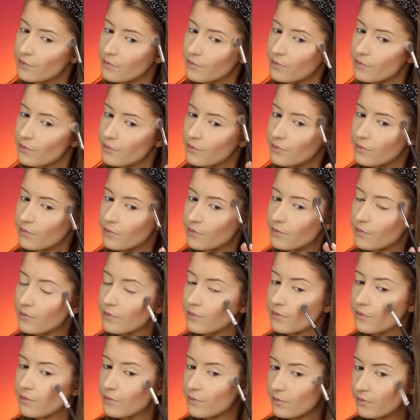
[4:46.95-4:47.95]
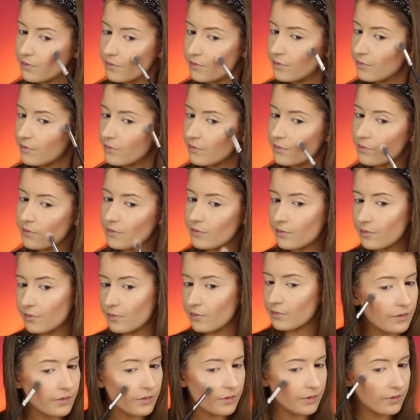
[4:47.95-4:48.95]

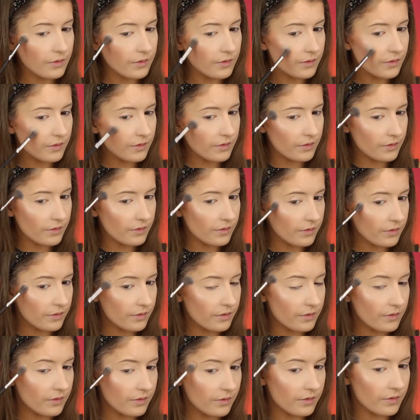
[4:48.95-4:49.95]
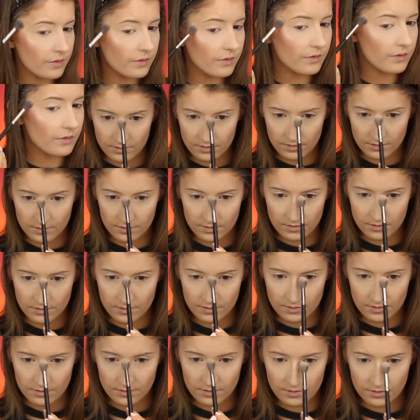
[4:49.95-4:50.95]

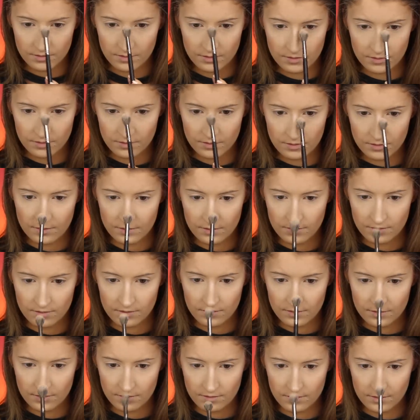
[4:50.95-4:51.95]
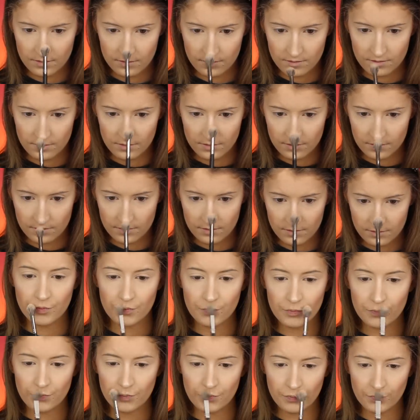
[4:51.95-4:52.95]
No one is speaking in this clip.